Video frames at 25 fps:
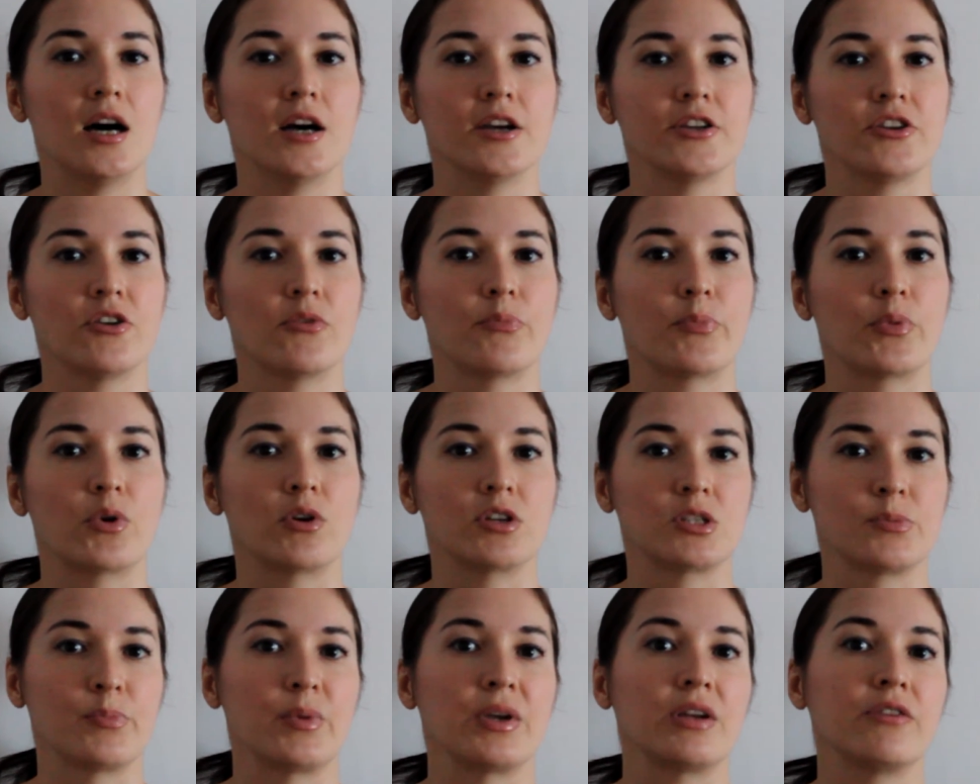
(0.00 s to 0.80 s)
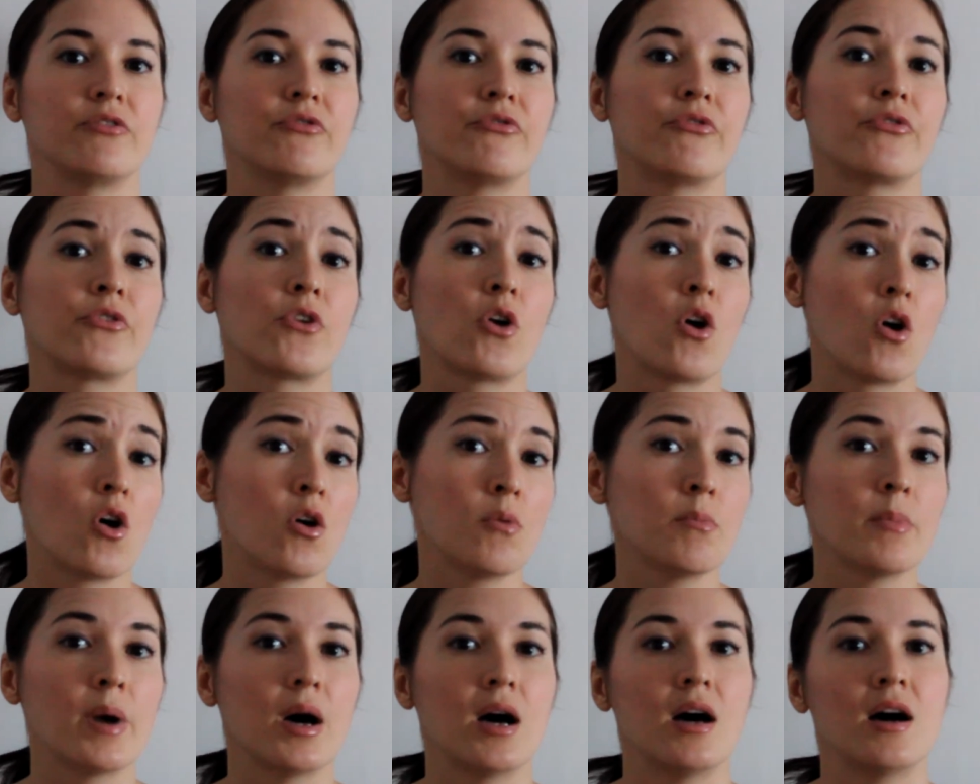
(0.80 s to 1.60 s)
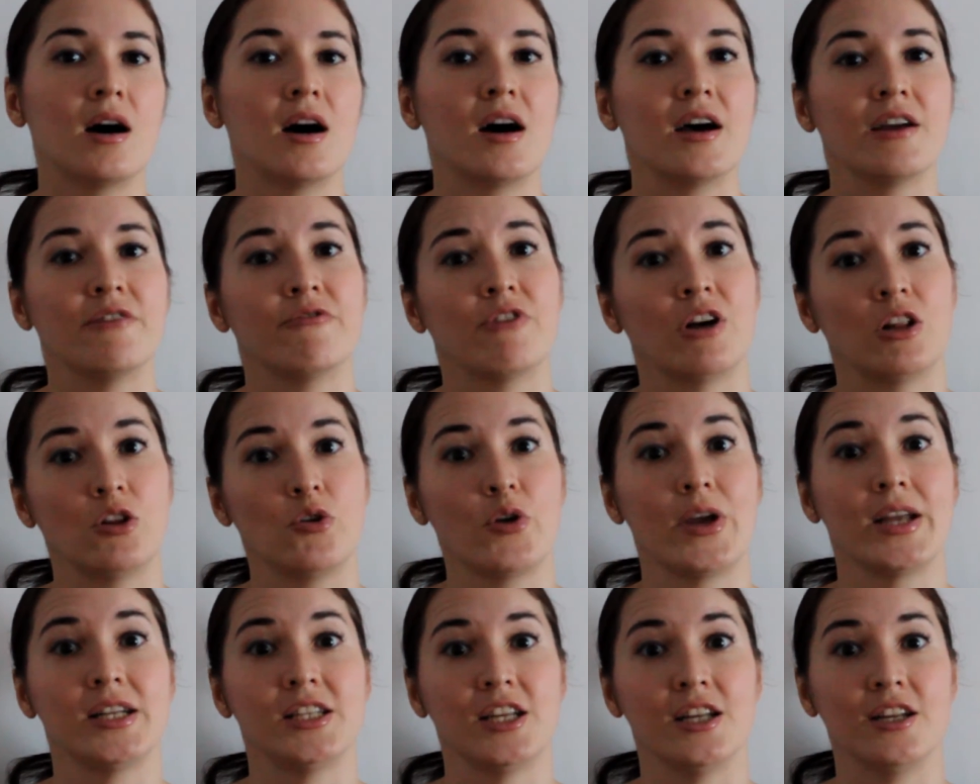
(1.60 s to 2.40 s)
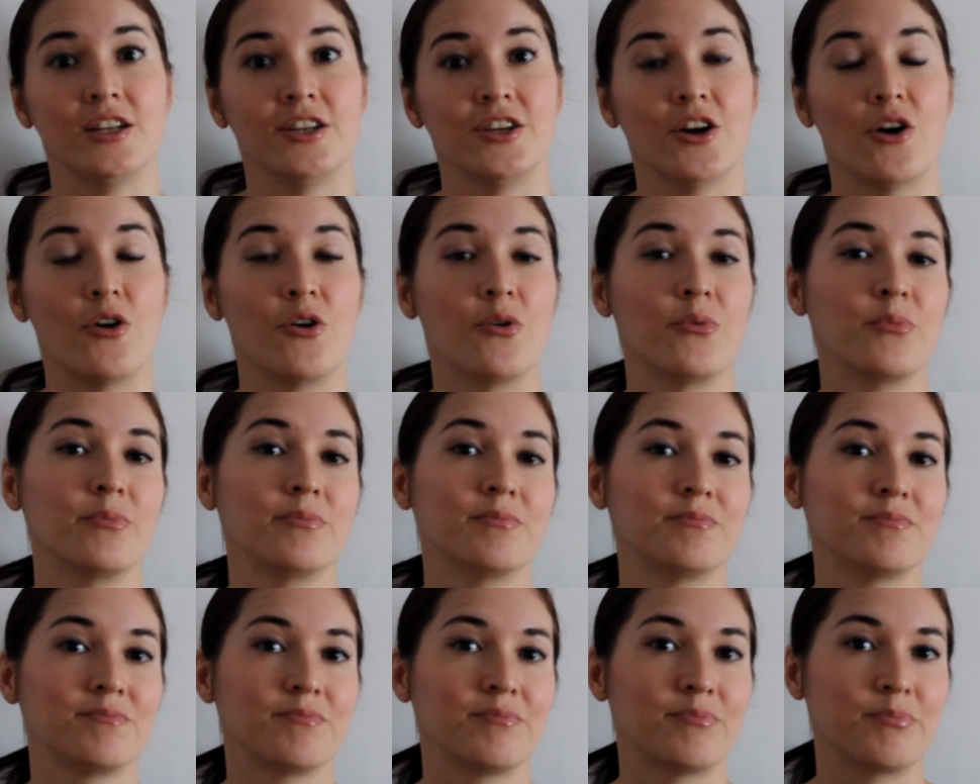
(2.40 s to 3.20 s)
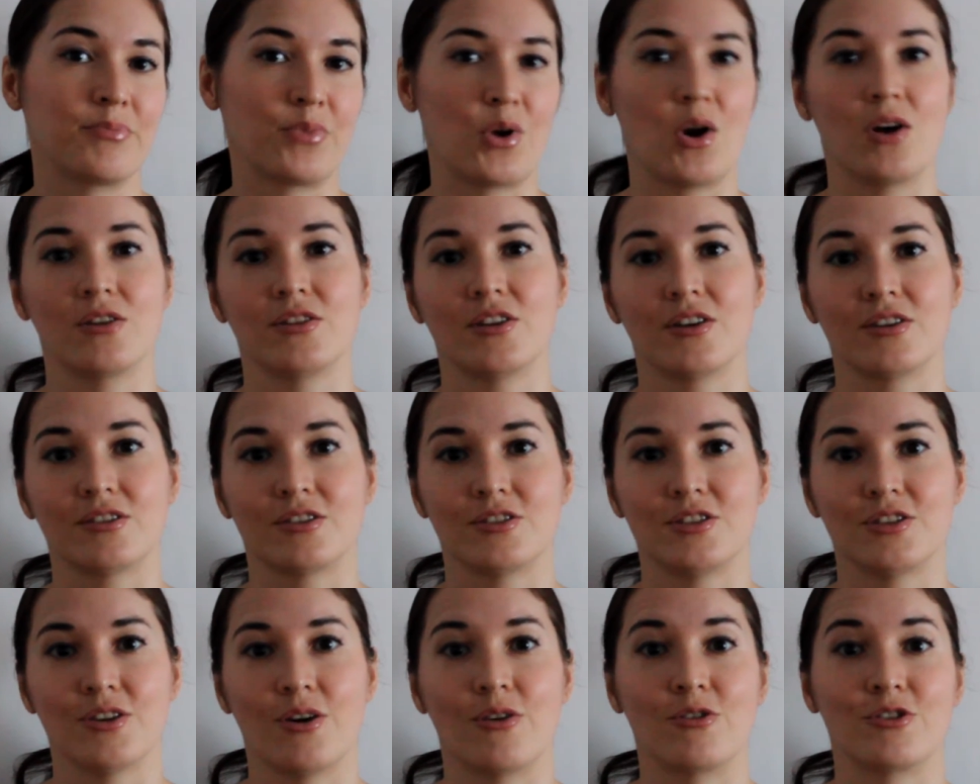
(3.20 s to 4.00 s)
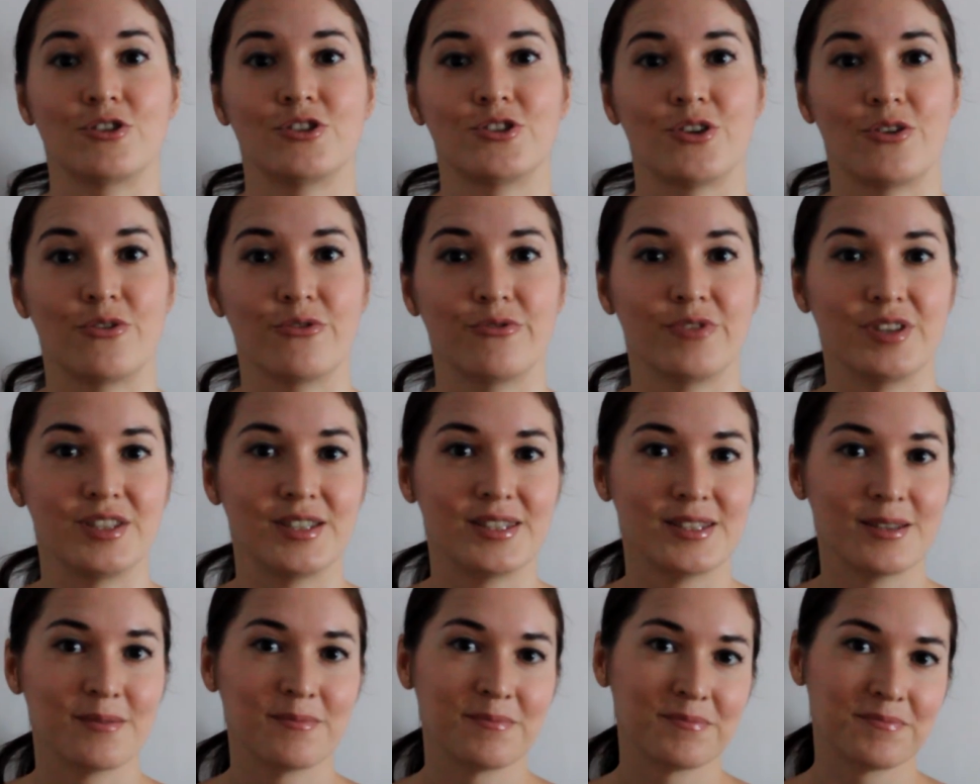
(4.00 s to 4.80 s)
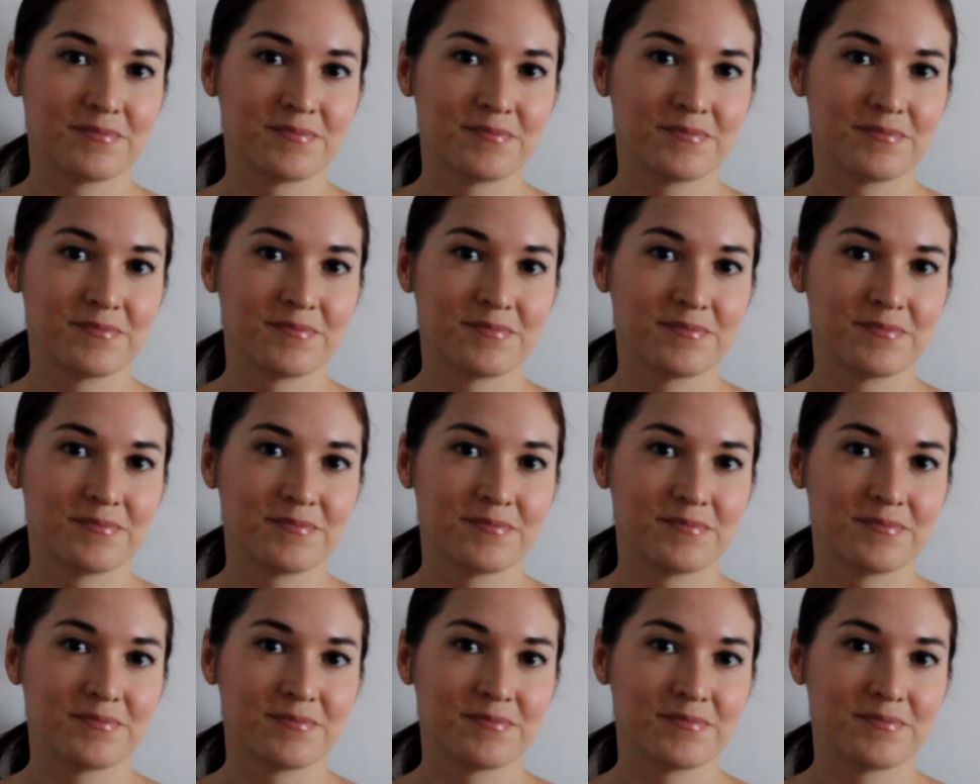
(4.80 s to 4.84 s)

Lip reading: your prospect from evaluating your product or service.